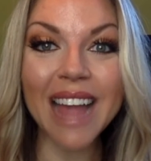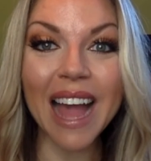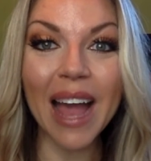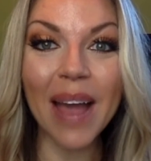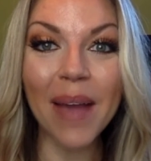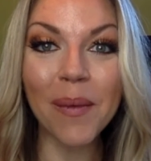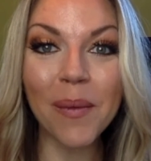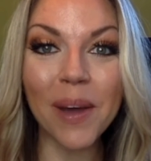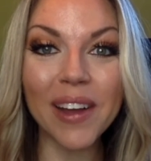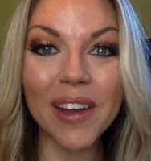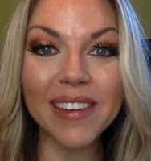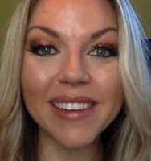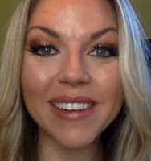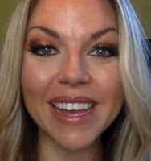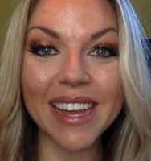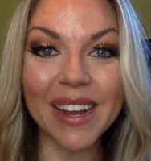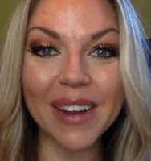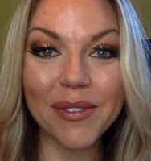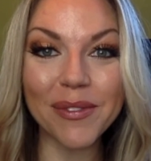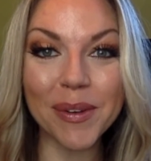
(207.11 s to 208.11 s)
I want to
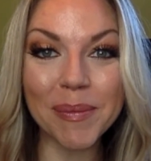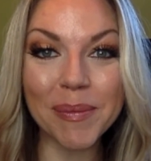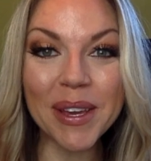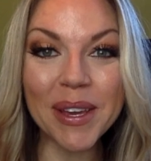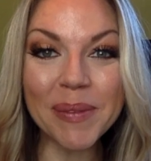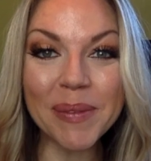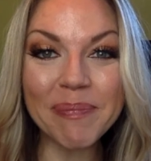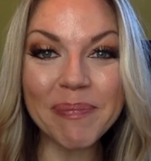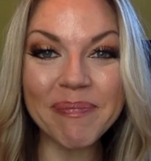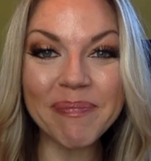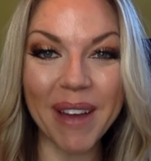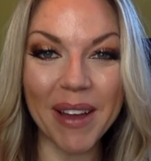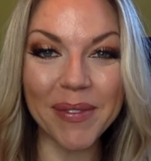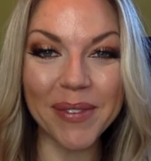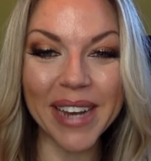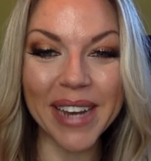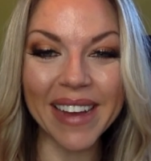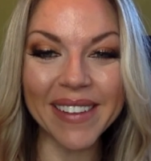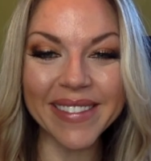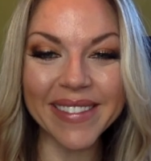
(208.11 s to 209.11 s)
hear from you. Bye
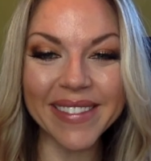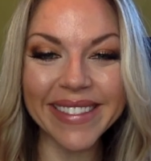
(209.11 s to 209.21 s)
for now.